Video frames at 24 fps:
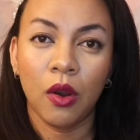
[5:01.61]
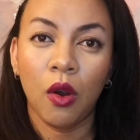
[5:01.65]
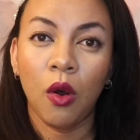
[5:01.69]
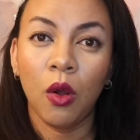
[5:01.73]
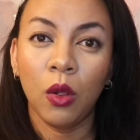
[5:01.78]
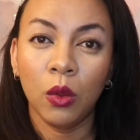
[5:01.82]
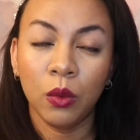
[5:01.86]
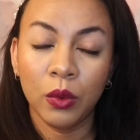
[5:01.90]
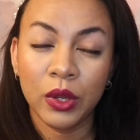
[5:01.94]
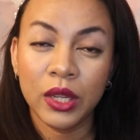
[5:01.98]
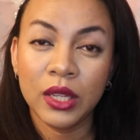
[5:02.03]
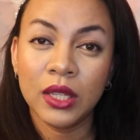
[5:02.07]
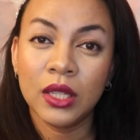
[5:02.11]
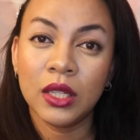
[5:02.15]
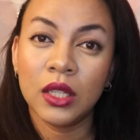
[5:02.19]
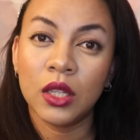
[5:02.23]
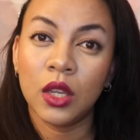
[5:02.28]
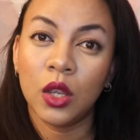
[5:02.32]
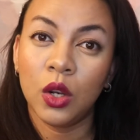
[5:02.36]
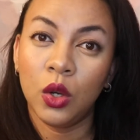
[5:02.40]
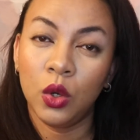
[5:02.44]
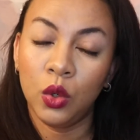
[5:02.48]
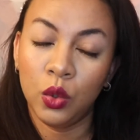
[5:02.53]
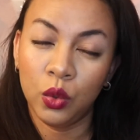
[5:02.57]

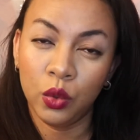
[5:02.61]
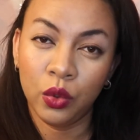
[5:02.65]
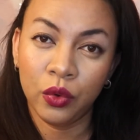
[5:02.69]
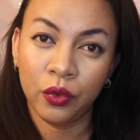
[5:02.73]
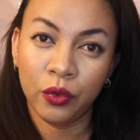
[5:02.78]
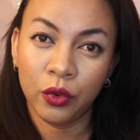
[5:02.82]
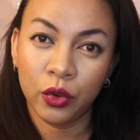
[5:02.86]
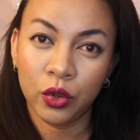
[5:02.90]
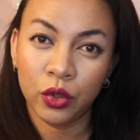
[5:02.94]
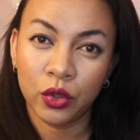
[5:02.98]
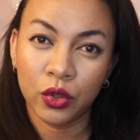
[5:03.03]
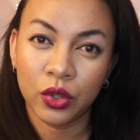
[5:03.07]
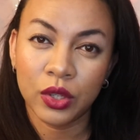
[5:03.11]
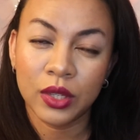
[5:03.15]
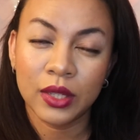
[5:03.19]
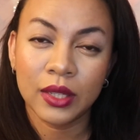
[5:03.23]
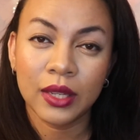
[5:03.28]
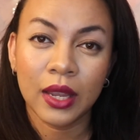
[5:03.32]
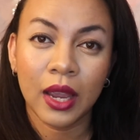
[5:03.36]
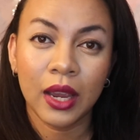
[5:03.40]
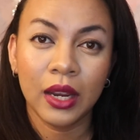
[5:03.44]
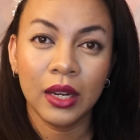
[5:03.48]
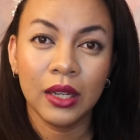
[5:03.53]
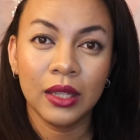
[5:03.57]
Always look for those
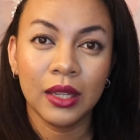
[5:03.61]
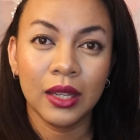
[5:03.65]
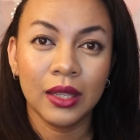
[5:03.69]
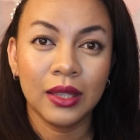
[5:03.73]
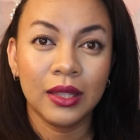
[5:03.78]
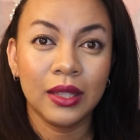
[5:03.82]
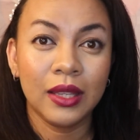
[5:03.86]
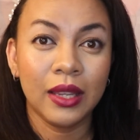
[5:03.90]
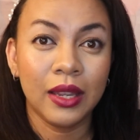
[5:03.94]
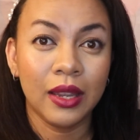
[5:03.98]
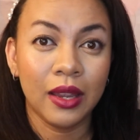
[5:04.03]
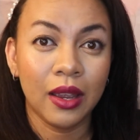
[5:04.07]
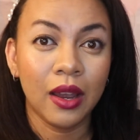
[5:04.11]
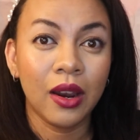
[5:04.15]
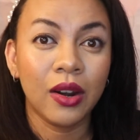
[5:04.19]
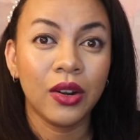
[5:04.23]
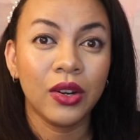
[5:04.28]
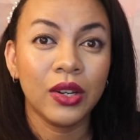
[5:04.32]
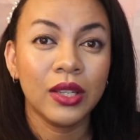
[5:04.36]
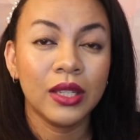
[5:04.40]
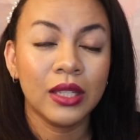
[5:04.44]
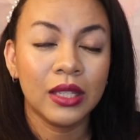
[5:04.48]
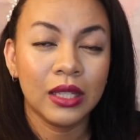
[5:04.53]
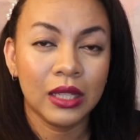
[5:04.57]
signs that they
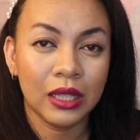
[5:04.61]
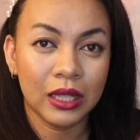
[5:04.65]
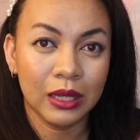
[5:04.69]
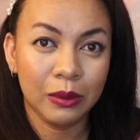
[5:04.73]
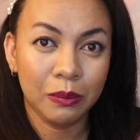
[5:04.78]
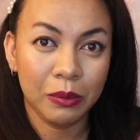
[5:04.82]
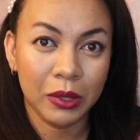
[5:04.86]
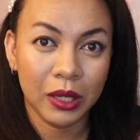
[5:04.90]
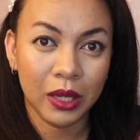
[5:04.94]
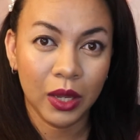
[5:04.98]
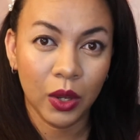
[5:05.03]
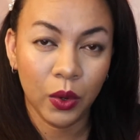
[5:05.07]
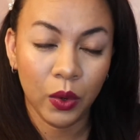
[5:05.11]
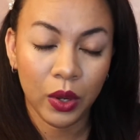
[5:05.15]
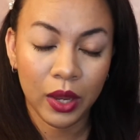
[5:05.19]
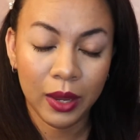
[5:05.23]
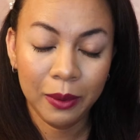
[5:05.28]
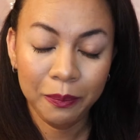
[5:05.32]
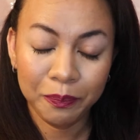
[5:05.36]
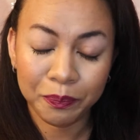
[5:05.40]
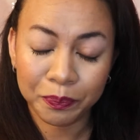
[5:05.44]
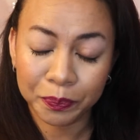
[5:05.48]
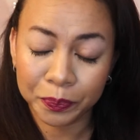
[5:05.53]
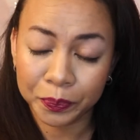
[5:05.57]
are sleepy,
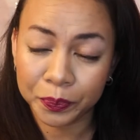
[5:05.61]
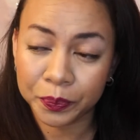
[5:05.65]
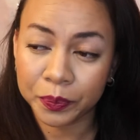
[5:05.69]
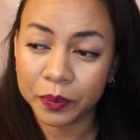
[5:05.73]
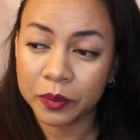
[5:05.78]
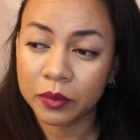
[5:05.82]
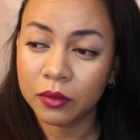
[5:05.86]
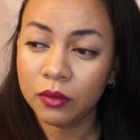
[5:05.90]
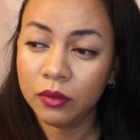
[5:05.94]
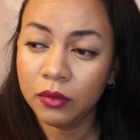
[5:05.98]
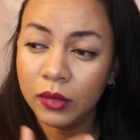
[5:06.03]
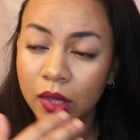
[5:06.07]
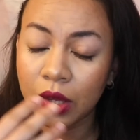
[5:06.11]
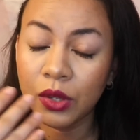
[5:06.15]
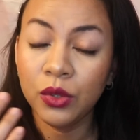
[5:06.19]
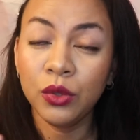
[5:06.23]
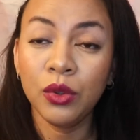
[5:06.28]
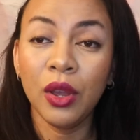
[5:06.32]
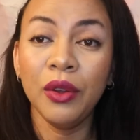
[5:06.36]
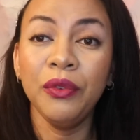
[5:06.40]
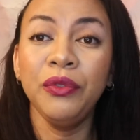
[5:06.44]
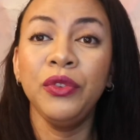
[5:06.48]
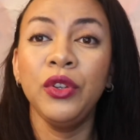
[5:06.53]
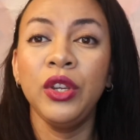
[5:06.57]
okay?
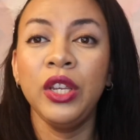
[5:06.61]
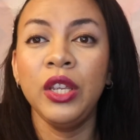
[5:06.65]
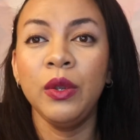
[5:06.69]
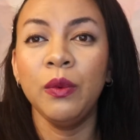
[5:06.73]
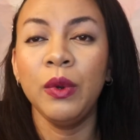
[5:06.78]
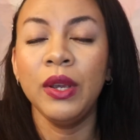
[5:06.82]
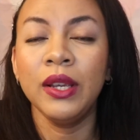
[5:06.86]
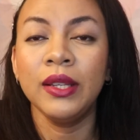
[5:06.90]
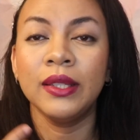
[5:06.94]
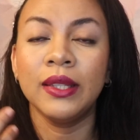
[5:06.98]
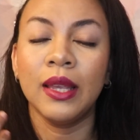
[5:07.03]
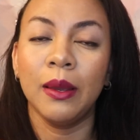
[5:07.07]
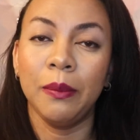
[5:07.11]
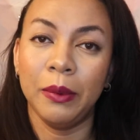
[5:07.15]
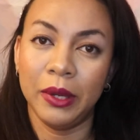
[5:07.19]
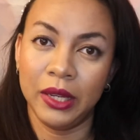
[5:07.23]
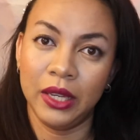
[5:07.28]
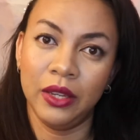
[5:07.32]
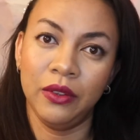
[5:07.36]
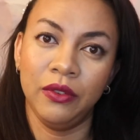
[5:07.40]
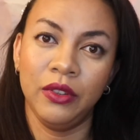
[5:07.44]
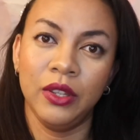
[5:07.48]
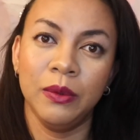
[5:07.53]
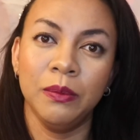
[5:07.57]
So after he wakes up, I
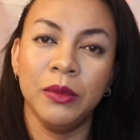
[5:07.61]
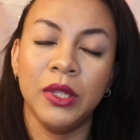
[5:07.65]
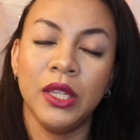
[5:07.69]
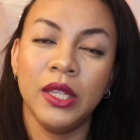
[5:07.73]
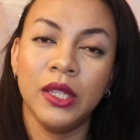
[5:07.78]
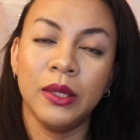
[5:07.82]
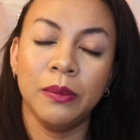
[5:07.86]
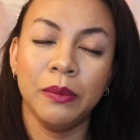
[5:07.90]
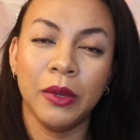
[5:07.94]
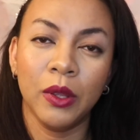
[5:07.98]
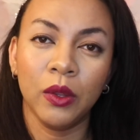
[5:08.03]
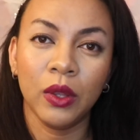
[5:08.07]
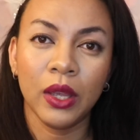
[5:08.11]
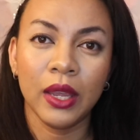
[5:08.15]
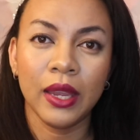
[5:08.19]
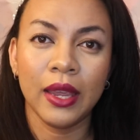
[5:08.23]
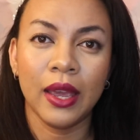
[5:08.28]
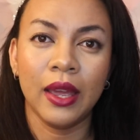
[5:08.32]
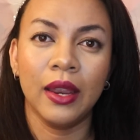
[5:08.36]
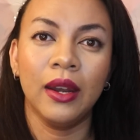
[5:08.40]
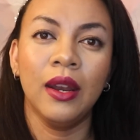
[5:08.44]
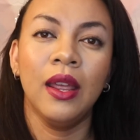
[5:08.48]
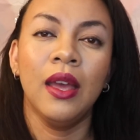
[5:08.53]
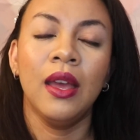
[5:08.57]
give him his milk
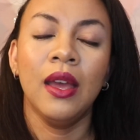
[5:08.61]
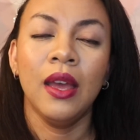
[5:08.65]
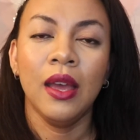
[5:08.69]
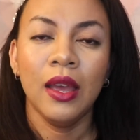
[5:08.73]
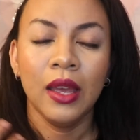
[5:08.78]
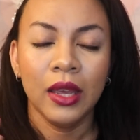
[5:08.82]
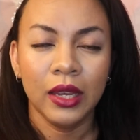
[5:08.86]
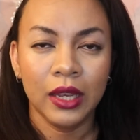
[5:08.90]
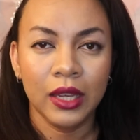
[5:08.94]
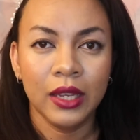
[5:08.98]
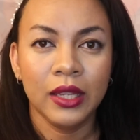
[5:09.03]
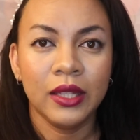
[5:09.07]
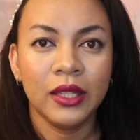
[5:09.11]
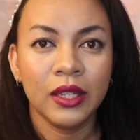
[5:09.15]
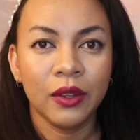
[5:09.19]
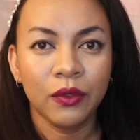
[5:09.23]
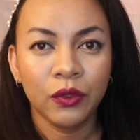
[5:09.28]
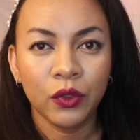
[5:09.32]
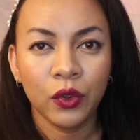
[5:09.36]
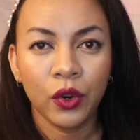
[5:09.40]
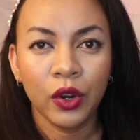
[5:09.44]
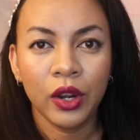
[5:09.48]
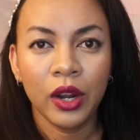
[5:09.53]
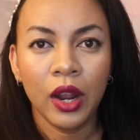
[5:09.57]
again. He eats
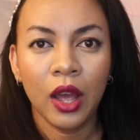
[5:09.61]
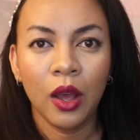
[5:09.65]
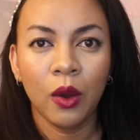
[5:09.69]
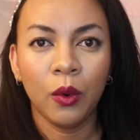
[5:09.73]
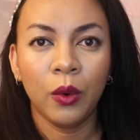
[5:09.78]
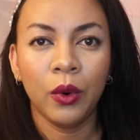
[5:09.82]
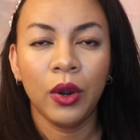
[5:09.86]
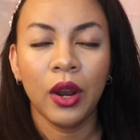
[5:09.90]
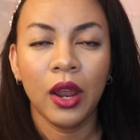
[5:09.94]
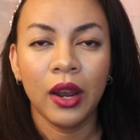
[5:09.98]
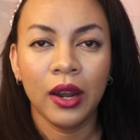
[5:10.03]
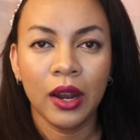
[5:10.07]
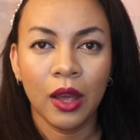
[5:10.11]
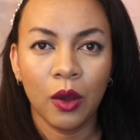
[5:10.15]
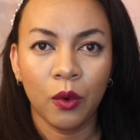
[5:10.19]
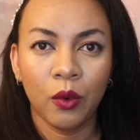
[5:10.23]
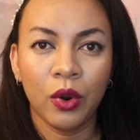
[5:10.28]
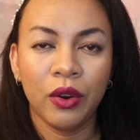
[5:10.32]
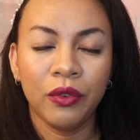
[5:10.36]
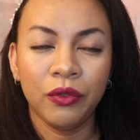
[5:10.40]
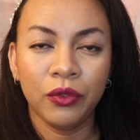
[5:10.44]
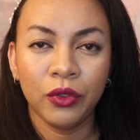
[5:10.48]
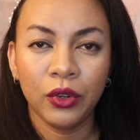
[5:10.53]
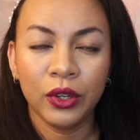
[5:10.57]
after an hour. An
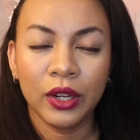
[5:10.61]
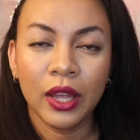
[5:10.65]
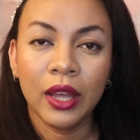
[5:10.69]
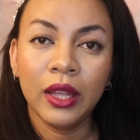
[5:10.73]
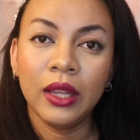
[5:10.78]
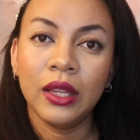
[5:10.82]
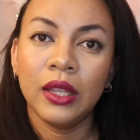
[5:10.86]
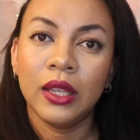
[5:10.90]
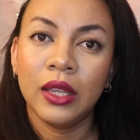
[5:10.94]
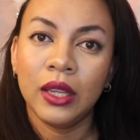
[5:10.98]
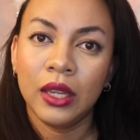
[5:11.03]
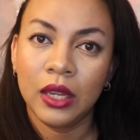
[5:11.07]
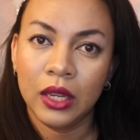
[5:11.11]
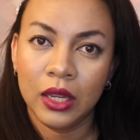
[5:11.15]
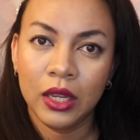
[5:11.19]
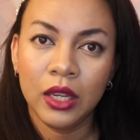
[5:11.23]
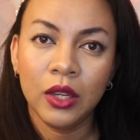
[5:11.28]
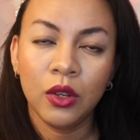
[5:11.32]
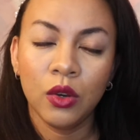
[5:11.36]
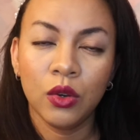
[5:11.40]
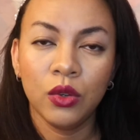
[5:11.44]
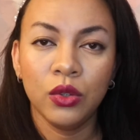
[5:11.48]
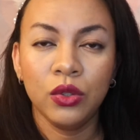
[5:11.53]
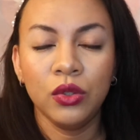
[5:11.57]
hour after that,
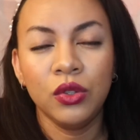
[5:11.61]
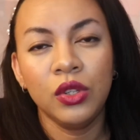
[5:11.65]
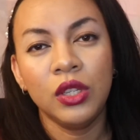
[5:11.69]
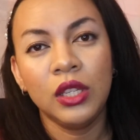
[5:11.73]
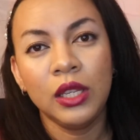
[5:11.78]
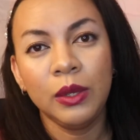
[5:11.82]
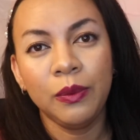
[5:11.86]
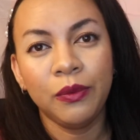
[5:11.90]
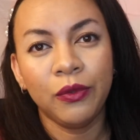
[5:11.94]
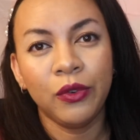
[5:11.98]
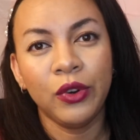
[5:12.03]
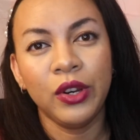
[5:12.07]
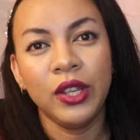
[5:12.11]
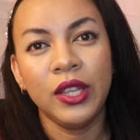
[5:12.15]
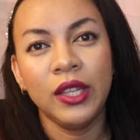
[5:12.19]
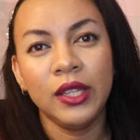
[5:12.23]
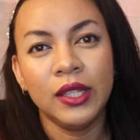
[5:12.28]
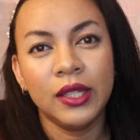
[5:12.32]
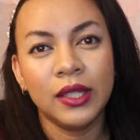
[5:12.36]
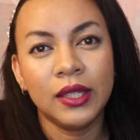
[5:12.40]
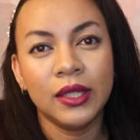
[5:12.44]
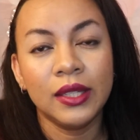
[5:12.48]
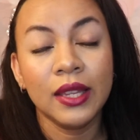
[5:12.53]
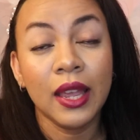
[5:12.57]
he goes to sleep for
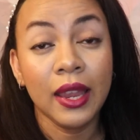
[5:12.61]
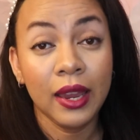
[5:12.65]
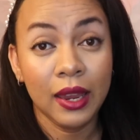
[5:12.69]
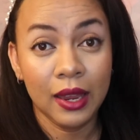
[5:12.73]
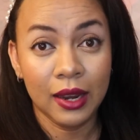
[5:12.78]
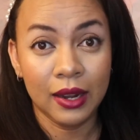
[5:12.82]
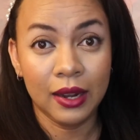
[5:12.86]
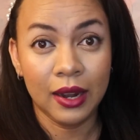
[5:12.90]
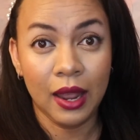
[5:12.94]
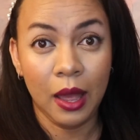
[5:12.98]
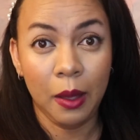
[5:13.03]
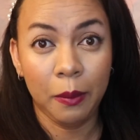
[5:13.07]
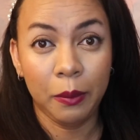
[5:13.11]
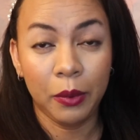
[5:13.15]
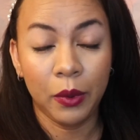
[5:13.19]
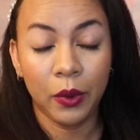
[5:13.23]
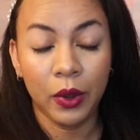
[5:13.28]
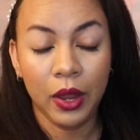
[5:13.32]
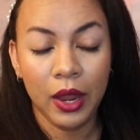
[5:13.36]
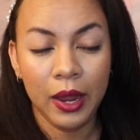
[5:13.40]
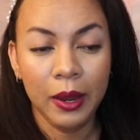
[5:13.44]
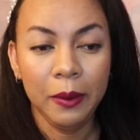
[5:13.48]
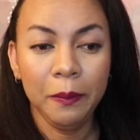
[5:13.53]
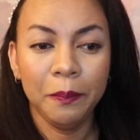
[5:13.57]
his second nap,
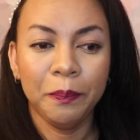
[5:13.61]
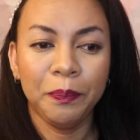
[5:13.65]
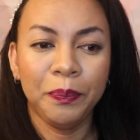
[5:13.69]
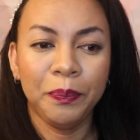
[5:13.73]
okay?